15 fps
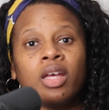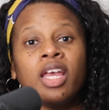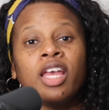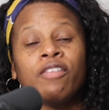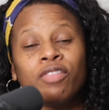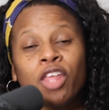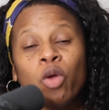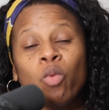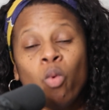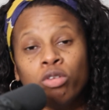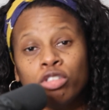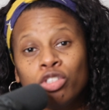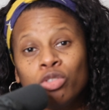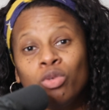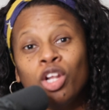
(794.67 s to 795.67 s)
if they
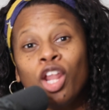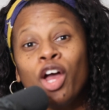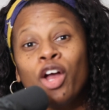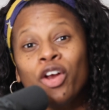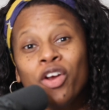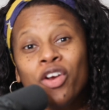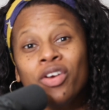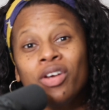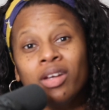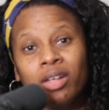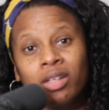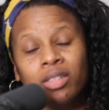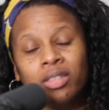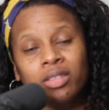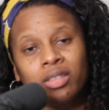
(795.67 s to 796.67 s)
want to learn,
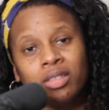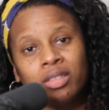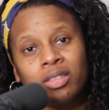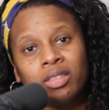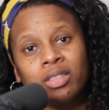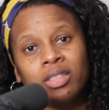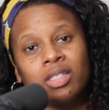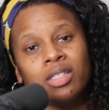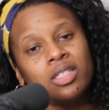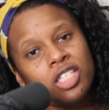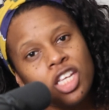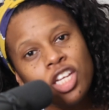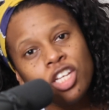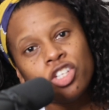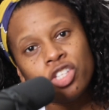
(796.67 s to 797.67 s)

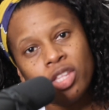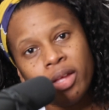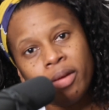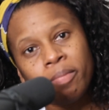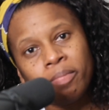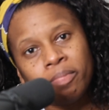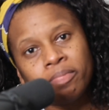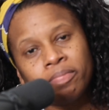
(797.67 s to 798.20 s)
teach them.